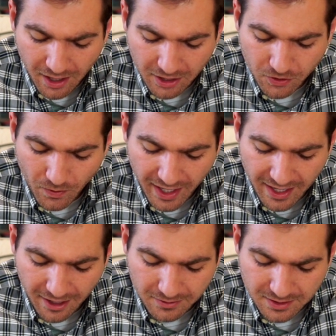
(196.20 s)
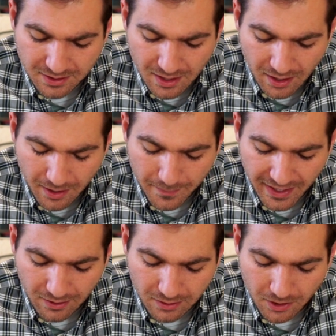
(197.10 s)
A greyhound, a
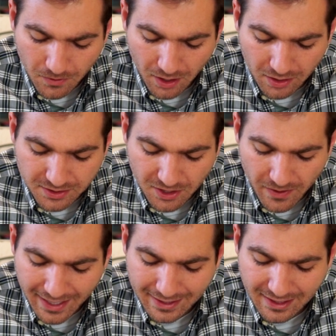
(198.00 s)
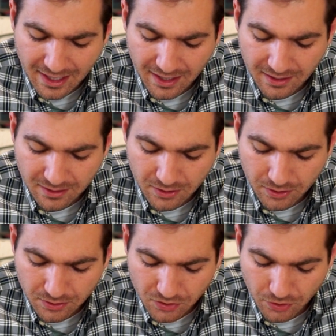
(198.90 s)
male goat also, and a king
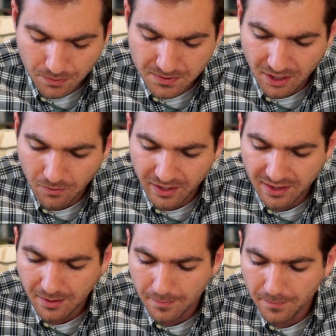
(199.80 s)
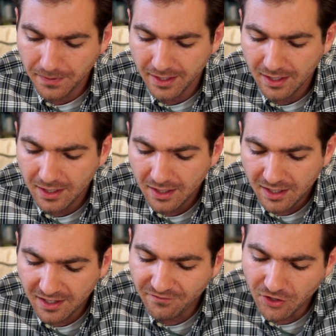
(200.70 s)
whose troops are with him.
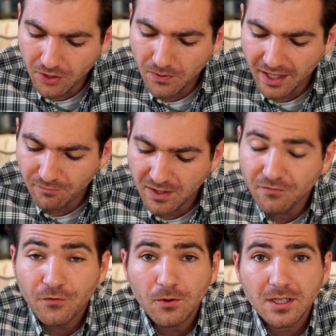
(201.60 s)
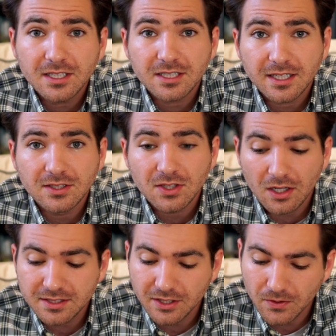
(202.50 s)
If you have been foolish in
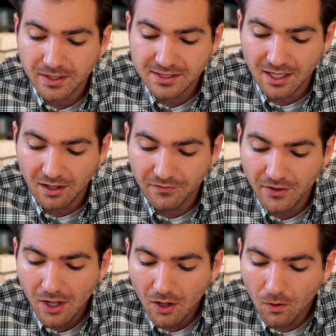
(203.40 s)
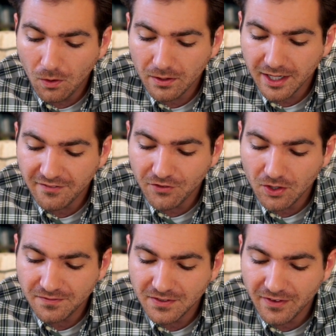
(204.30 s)
exalting yourself, or if
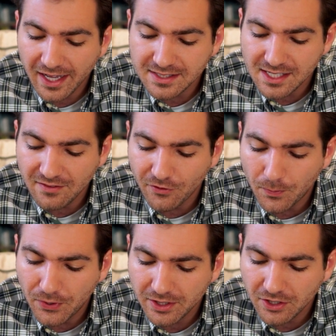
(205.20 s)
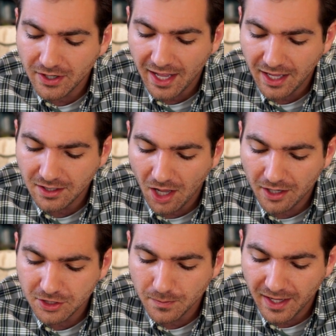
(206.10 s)
you have devised evil, put your hand
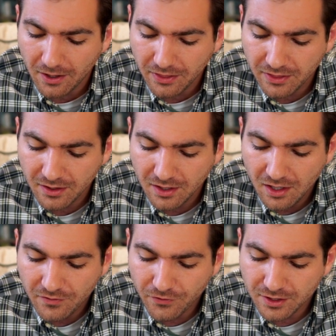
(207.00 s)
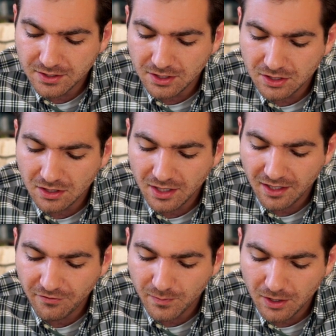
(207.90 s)
on your mouth. For as the
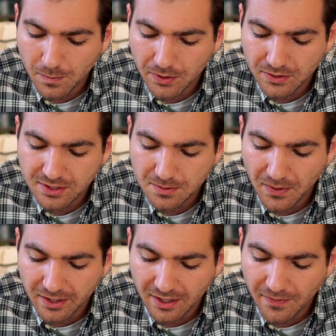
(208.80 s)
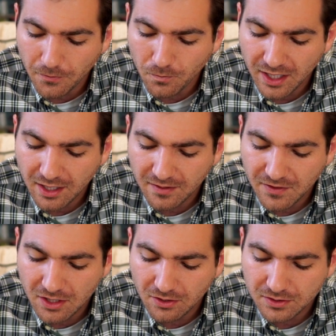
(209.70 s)
churning of milk produces butter, and the wringing of
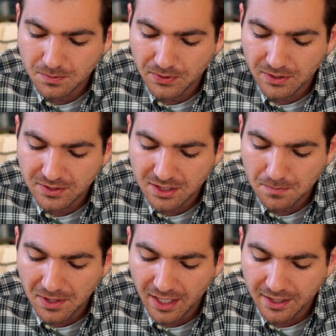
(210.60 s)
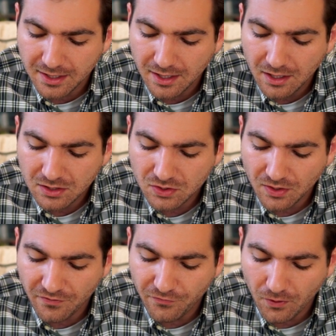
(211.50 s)
the nose produces blood, so
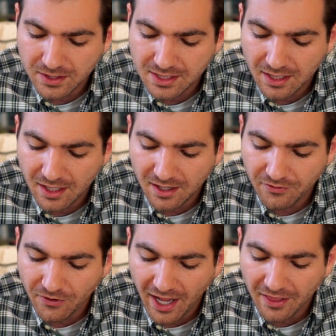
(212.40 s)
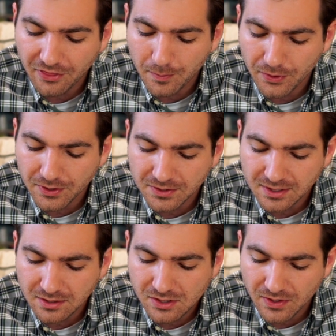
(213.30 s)
the forcing of wrath
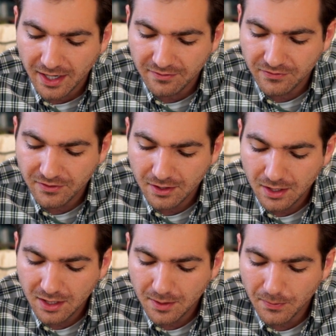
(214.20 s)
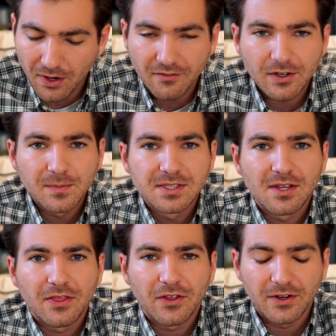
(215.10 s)
produces strife. Proverbs
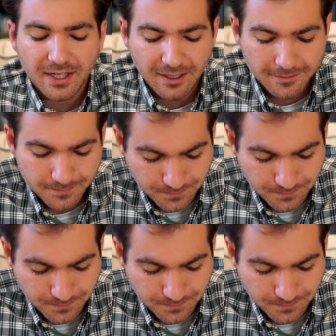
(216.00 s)
30.